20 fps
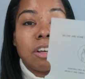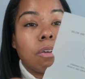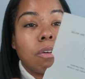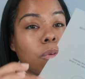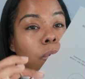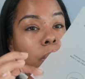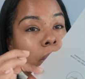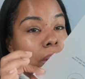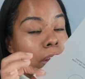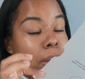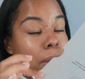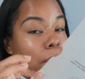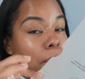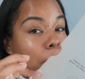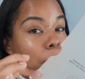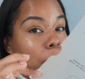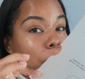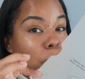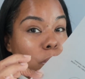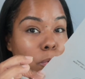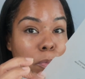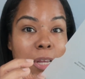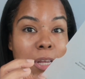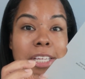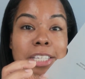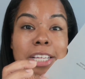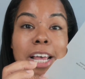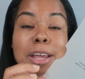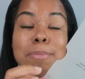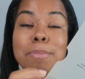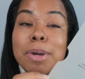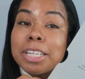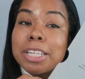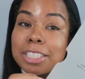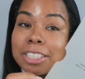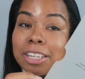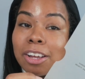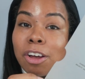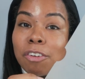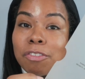So newbies like
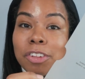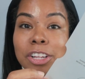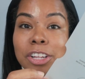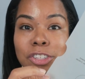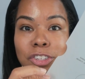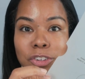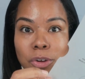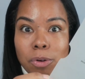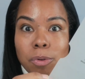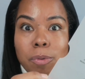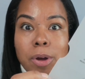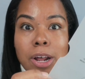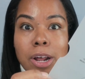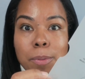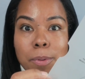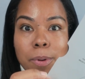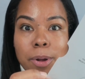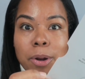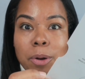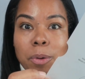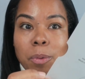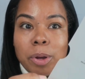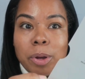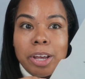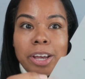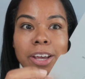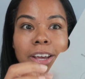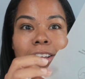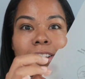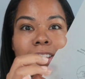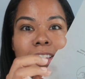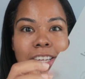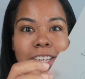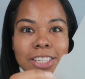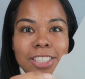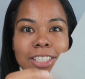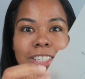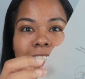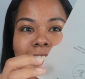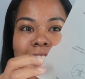myself that don't know how to put on a
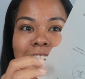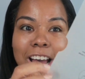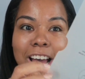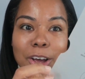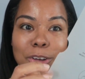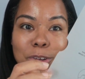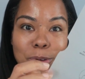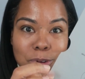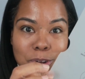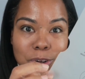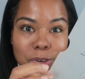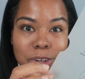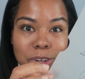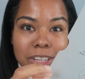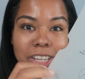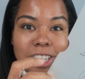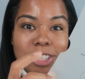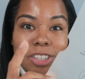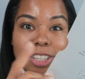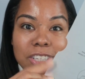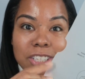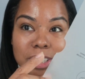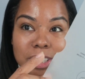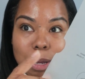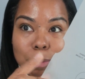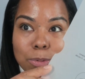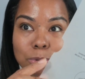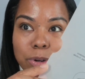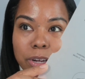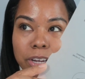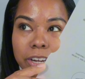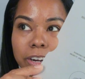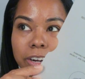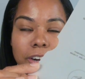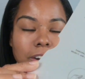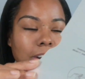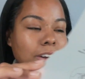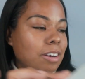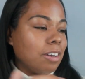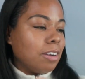wig, this is how you do it. These are the steps right
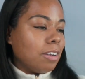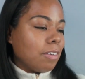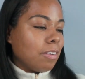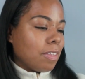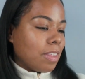here.